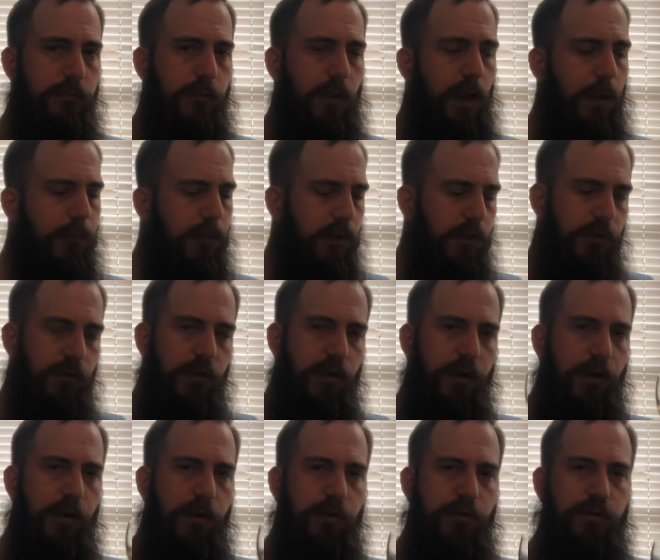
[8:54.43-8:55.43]
I'm going to sit
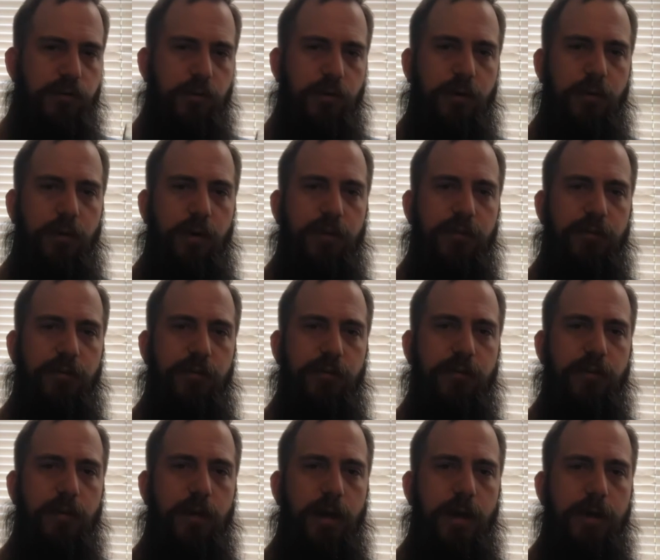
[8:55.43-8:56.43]
here and enjoy the rest of this
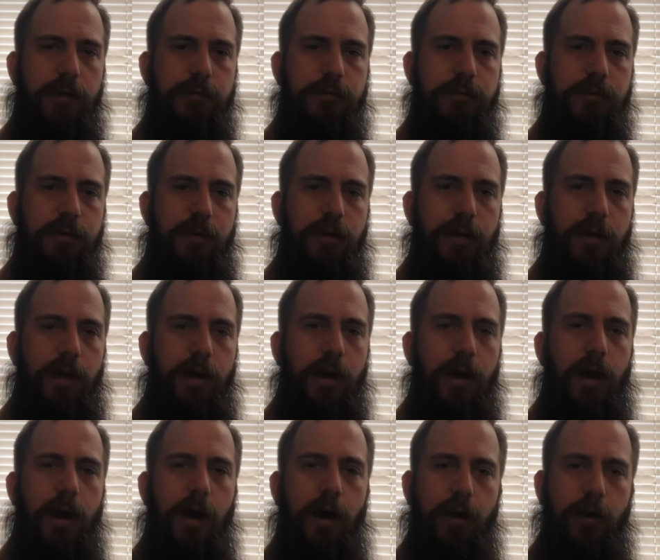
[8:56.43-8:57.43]
glass.
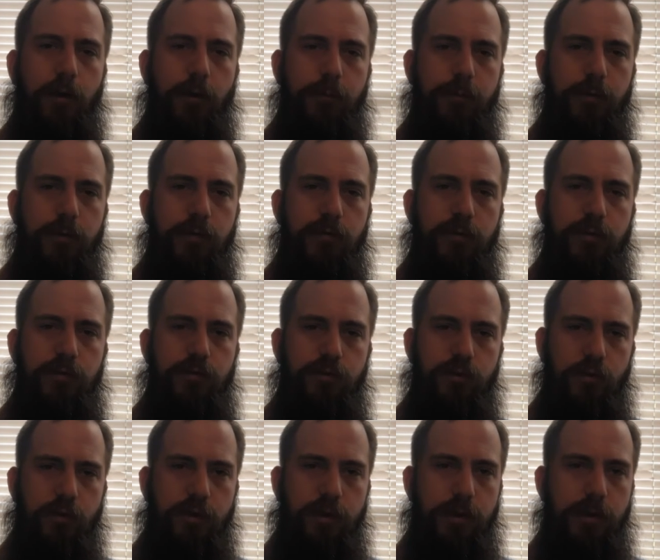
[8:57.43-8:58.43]
I hope you have
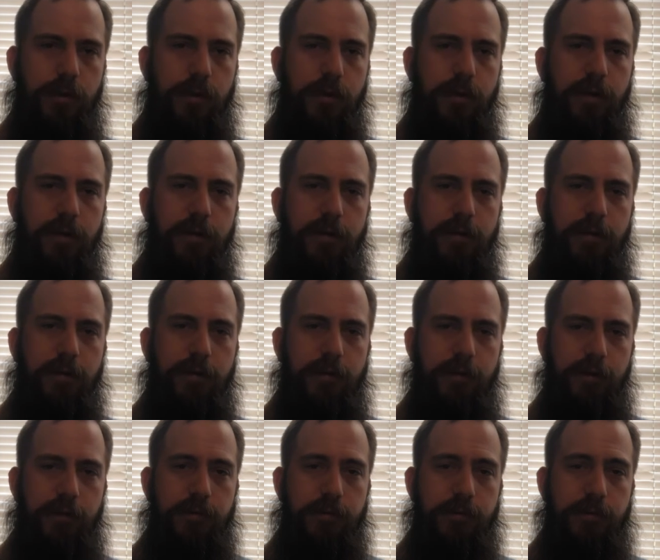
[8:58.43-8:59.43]
enjoyed
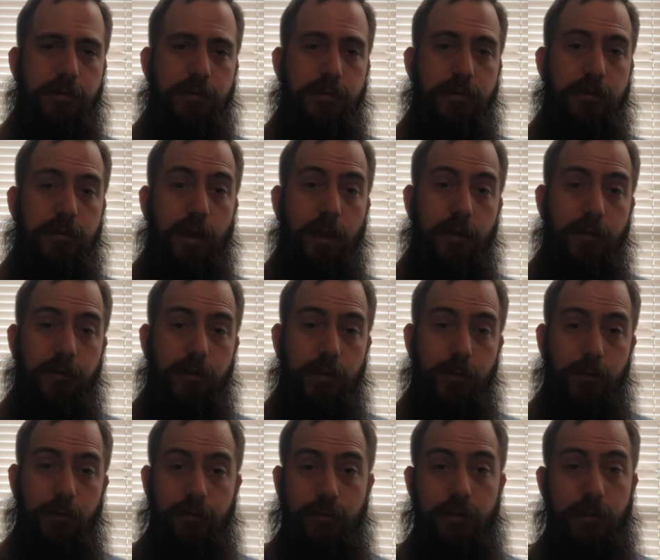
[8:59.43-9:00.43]
this tasting
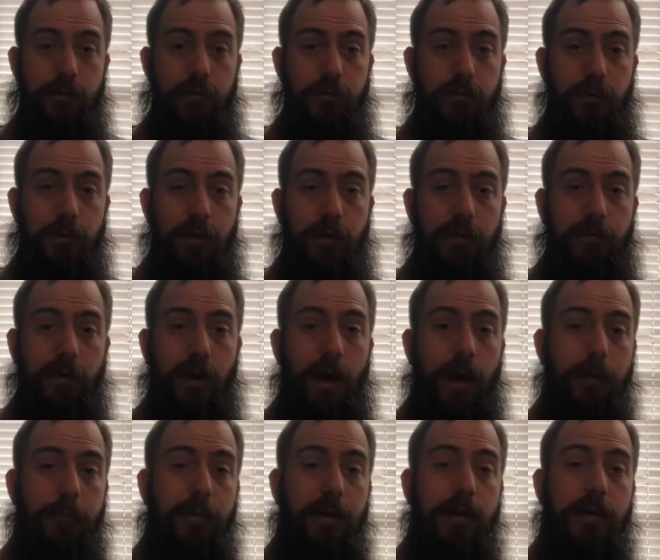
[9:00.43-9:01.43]
review of
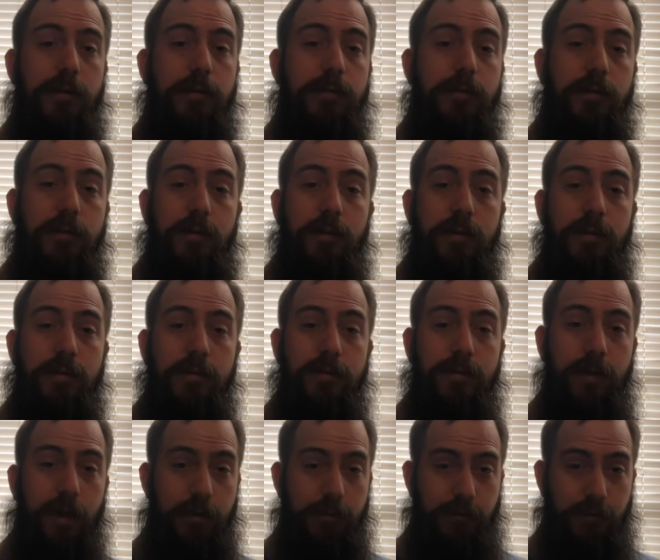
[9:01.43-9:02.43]
Hye Bay's
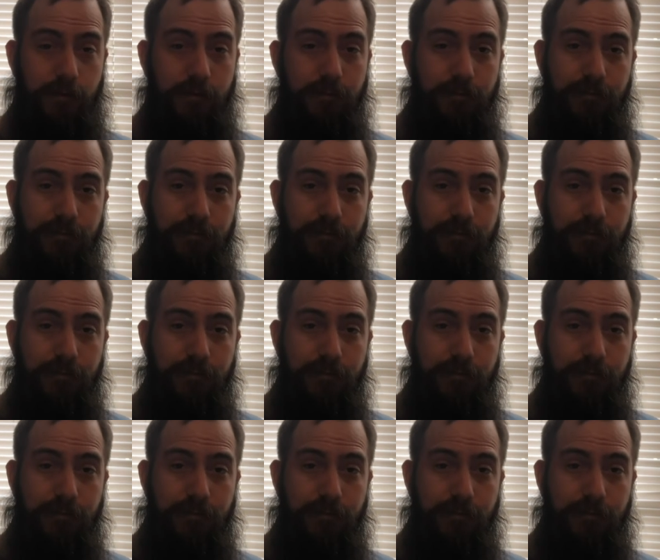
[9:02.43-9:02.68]
Cyser.